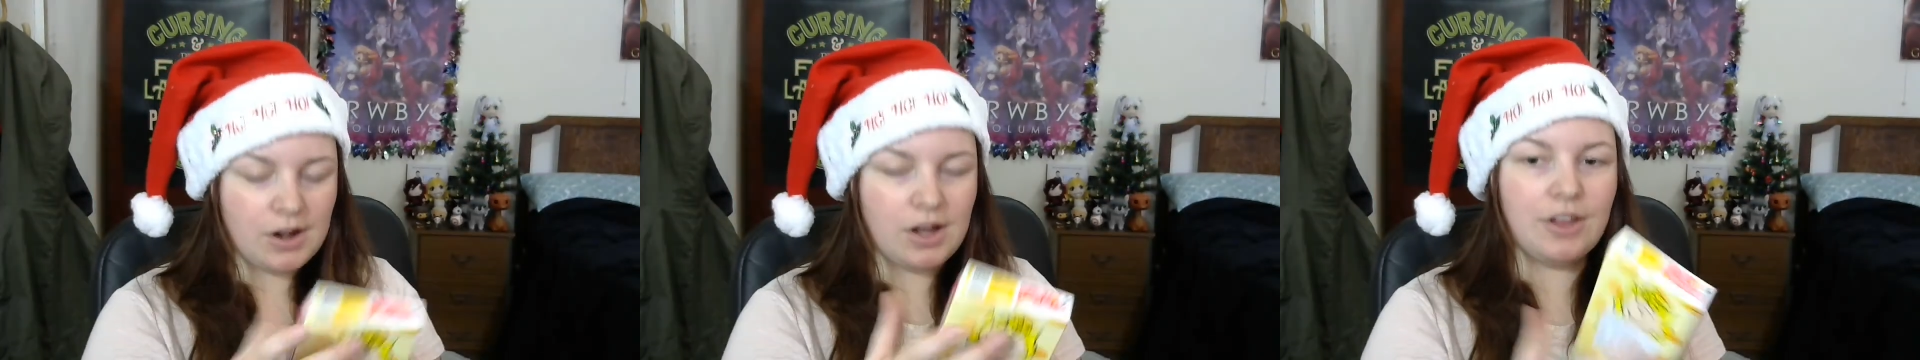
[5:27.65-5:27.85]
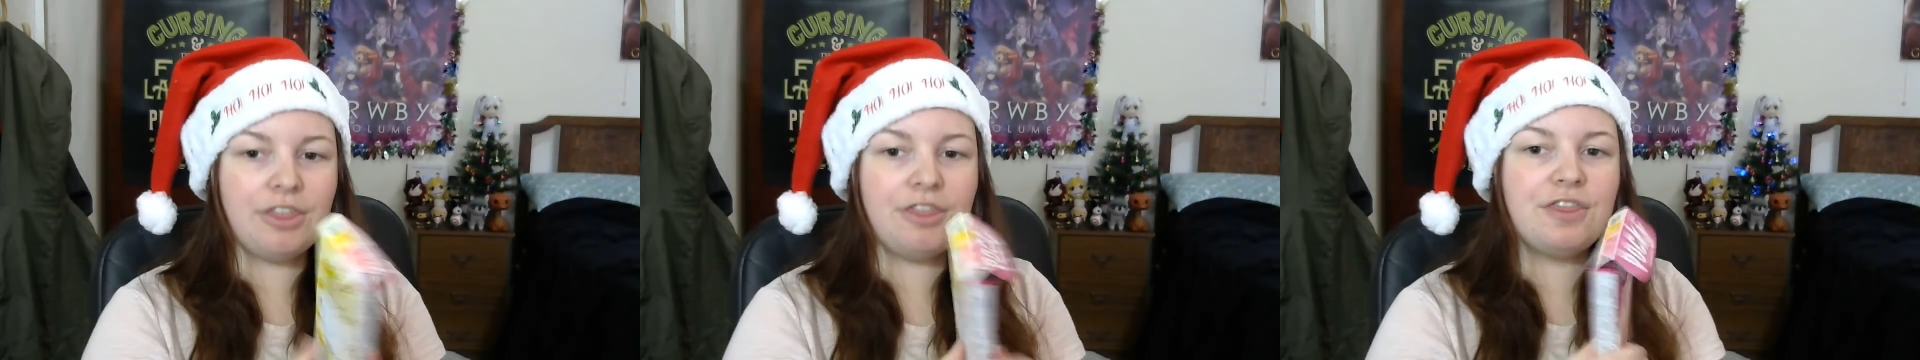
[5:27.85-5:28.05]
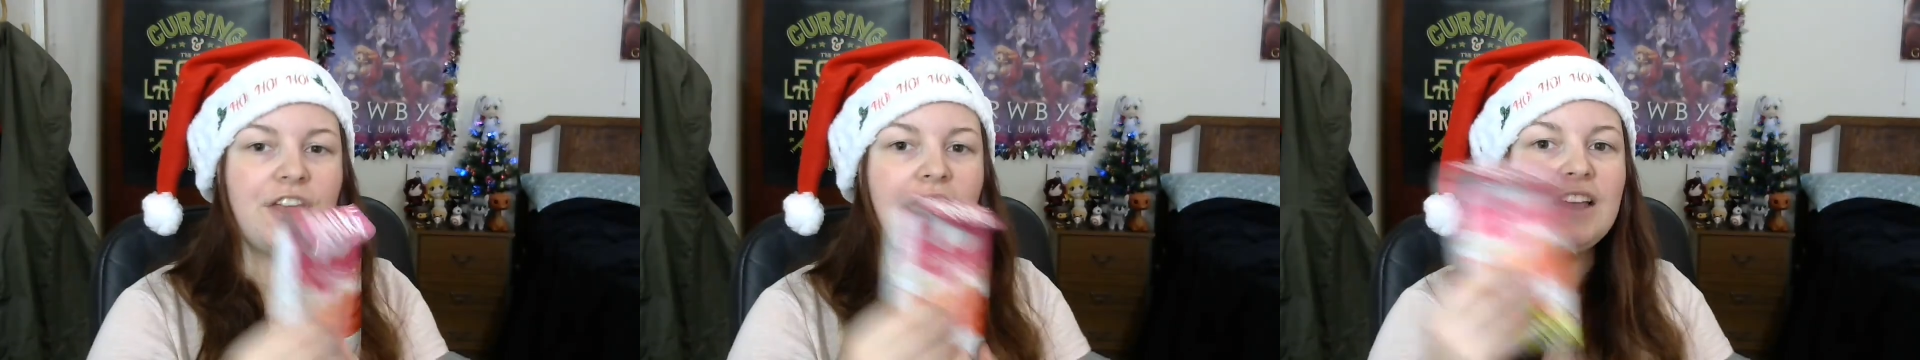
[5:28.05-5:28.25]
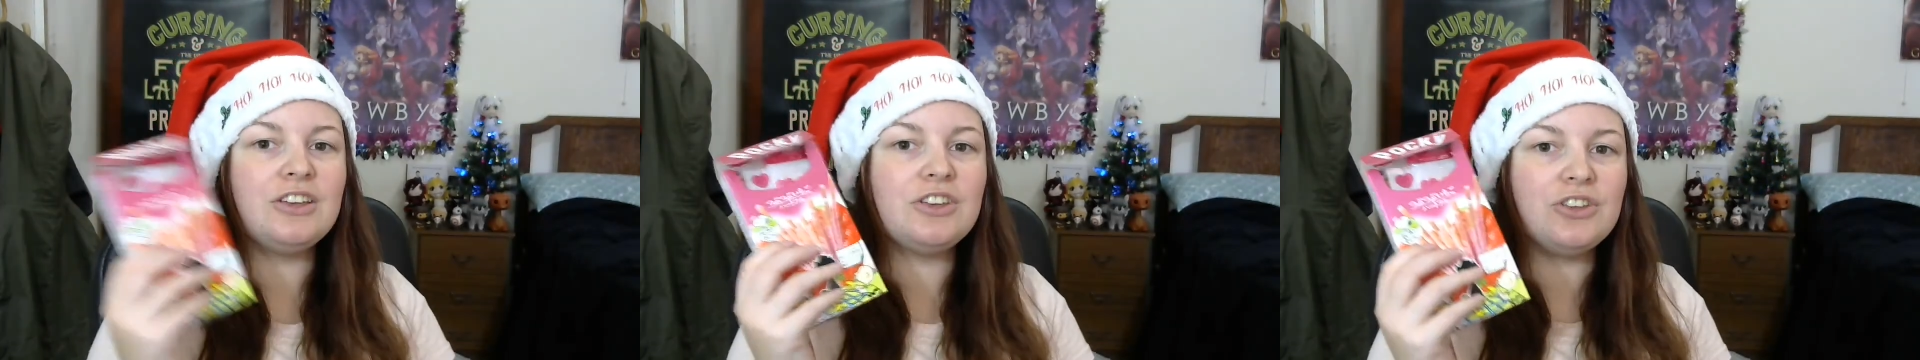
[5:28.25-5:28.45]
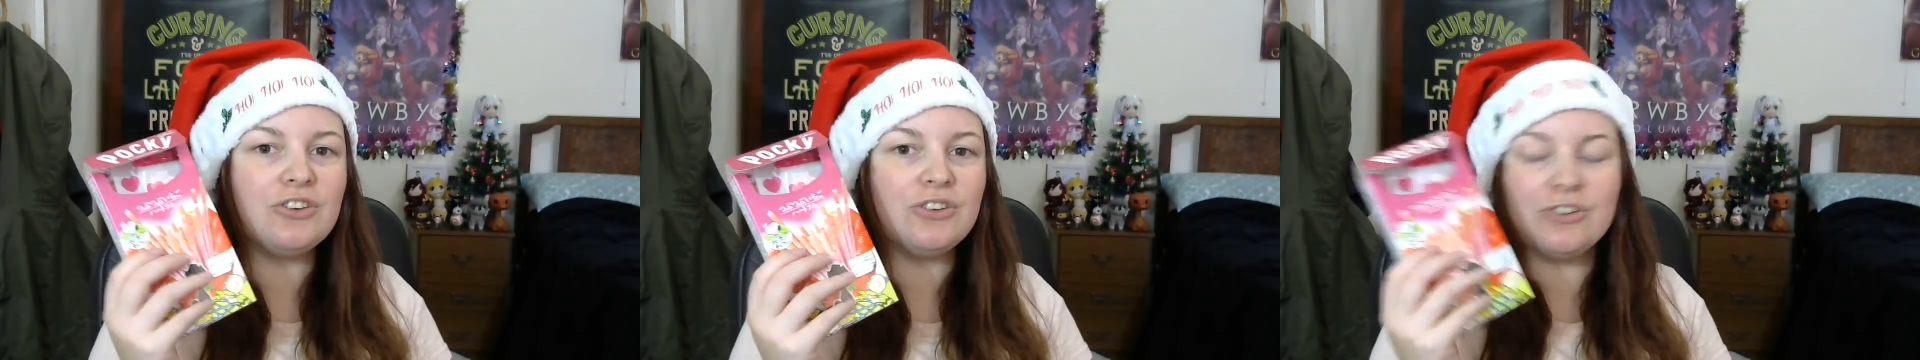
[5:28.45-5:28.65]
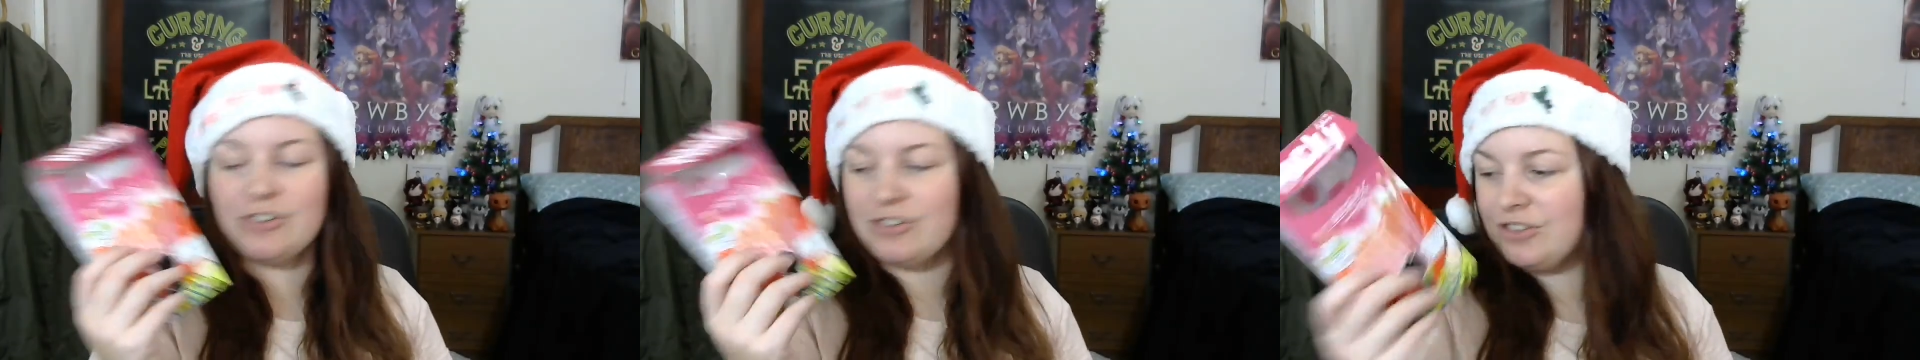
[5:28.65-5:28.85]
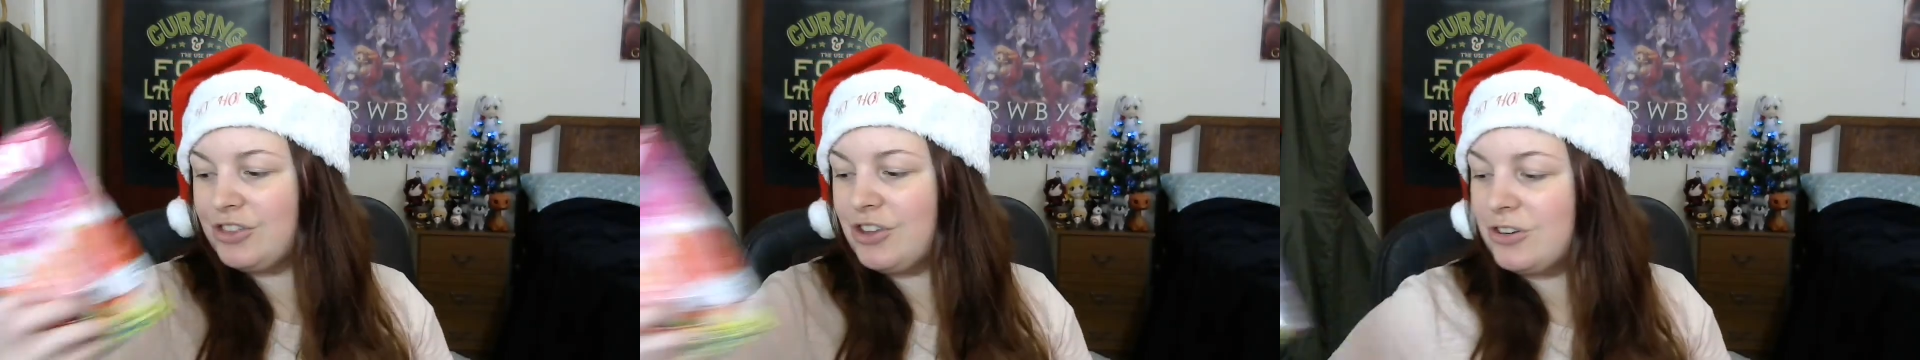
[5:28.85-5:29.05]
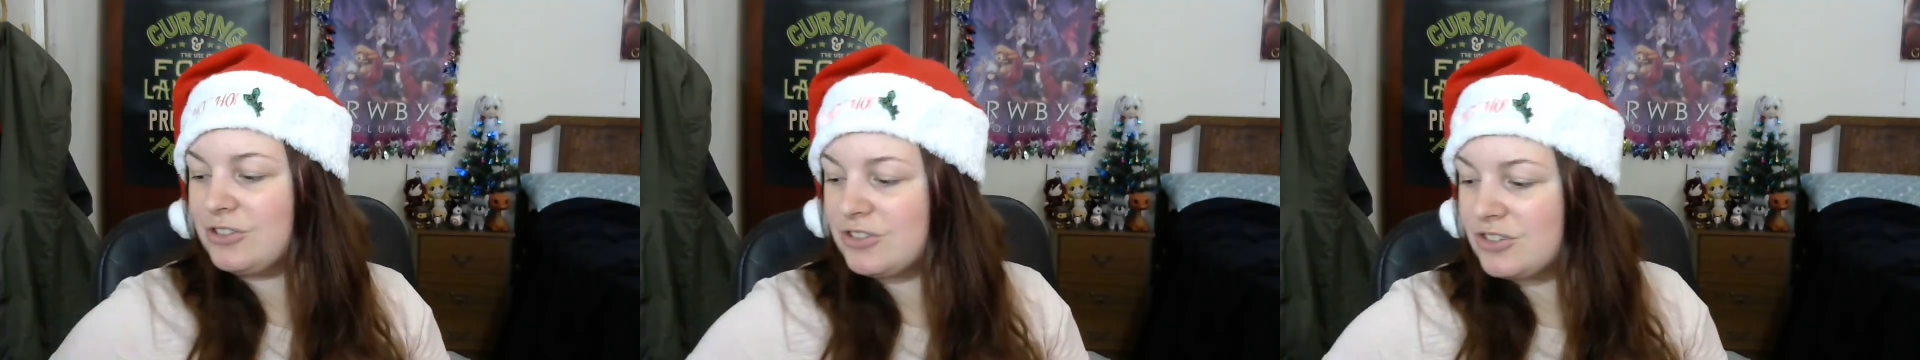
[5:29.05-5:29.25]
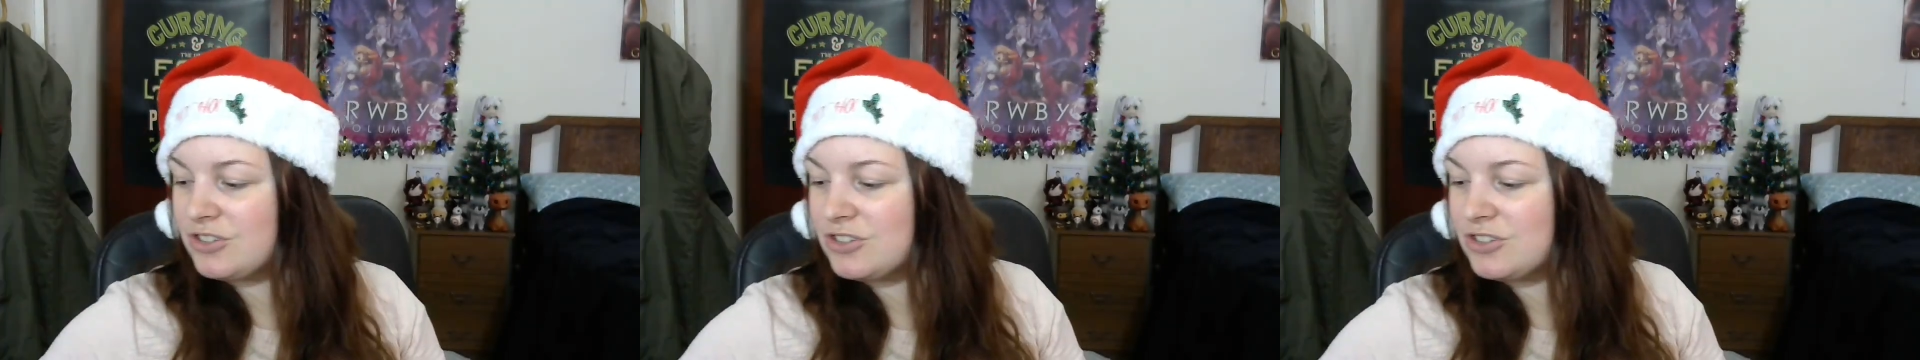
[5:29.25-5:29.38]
Oh, thank you. Those are